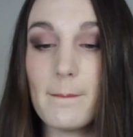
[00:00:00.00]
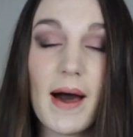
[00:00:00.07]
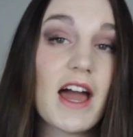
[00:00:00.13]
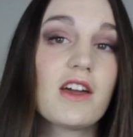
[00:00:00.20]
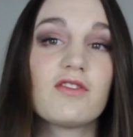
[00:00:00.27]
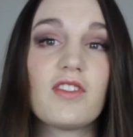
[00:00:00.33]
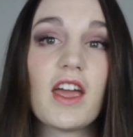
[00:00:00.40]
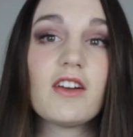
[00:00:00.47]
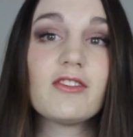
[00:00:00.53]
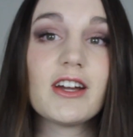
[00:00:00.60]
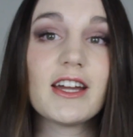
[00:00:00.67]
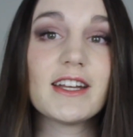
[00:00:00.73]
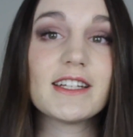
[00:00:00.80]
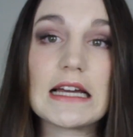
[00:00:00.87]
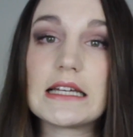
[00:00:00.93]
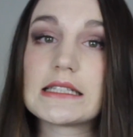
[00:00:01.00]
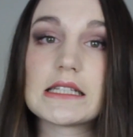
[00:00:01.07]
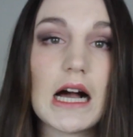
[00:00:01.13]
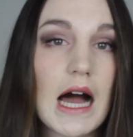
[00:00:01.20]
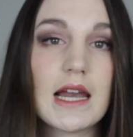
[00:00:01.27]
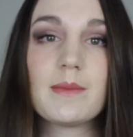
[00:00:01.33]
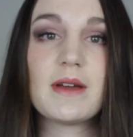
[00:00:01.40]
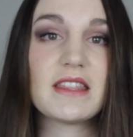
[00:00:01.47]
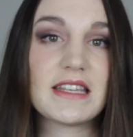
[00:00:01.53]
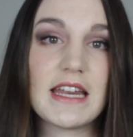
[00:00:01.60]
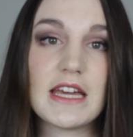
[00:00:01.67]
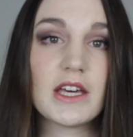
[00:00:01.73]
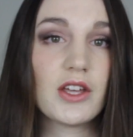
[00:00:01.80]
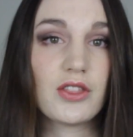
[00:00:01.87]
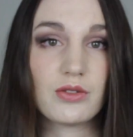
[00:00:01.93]
My favorite is gotta be the
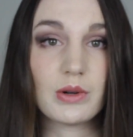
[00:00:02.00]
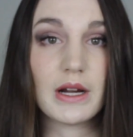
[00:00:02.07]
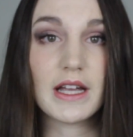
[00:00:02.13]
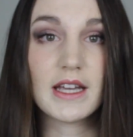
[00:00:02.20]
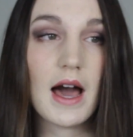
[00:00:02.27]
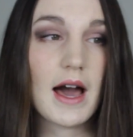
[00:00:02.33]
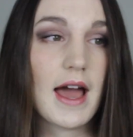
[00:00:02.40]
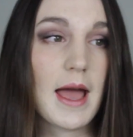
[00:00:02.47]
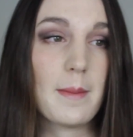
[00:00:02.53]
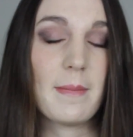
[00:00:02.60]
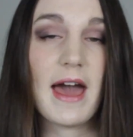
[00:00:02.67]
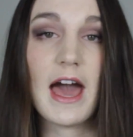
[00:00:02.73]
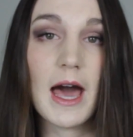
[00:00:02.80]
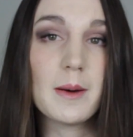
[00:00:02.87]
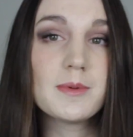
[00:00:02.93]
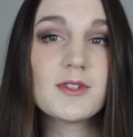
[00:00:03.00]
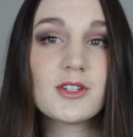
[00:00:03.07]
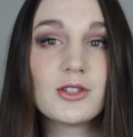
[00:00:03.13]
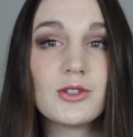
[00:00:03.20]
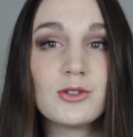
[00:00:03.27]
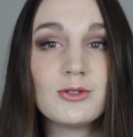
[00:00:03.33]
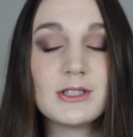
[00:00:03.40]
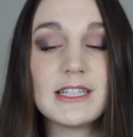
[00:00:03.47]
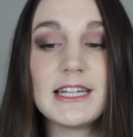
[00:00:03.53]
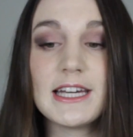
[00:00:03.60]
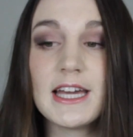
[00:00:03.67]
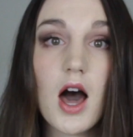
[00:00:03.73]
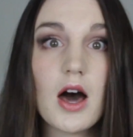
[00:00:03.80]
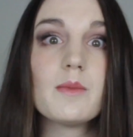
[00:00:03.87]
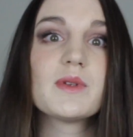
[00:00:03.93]
Naked 3. I am
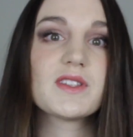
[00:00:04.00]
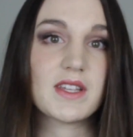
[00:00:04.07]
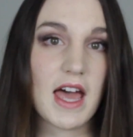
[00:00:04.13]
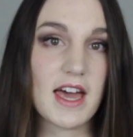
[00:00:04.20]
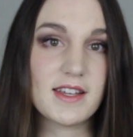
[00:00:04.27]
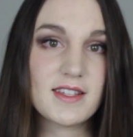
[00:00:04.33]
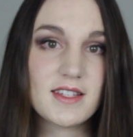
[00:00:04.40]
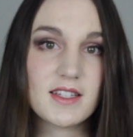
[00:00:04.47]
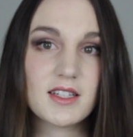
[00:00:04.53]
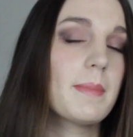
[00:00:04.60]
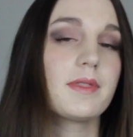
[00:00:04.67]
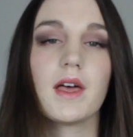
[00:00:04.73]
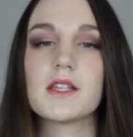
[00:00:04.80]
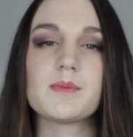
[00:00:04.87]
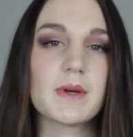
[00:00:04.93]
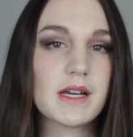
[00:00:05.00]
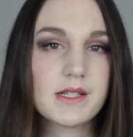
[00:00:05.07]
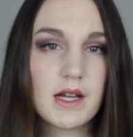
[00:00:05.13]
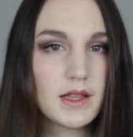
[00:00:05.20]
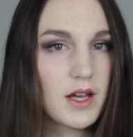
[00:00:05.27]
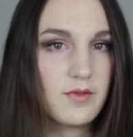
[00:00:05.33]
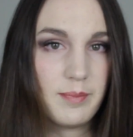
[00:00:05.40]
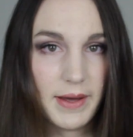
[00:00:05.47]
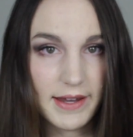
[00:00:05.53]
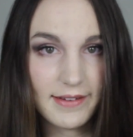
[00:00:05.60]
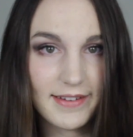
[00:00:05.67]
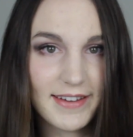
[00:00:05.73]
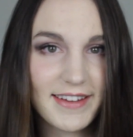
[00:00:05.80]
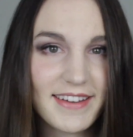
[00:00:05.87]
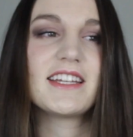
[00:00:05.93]
absolutely obsessed, but that's because I love pink.